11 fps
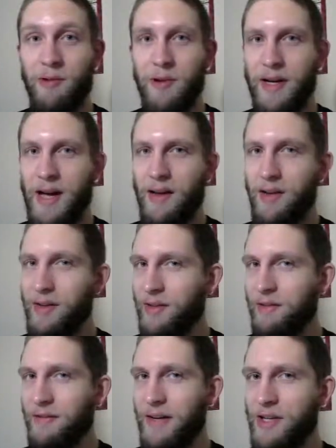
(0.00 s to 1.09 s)
royale and
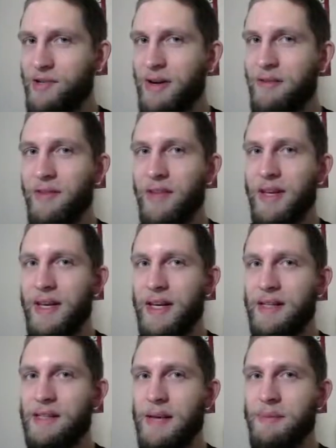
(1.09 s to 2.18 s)
the fire trial for the
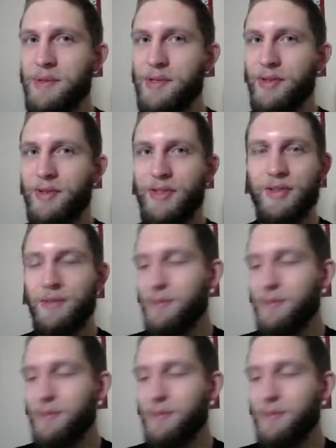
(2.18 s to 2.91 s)
next episode or two.